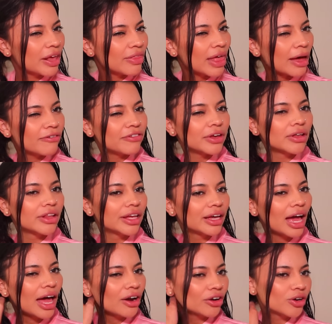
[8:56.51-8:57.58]
that
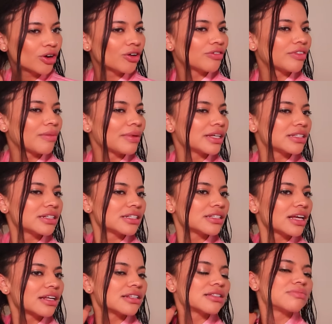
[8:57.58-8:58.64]
feeling. I don't know if that makes any
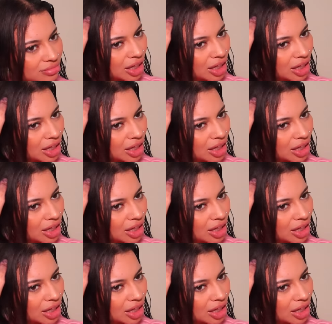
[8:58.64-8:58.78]
sense.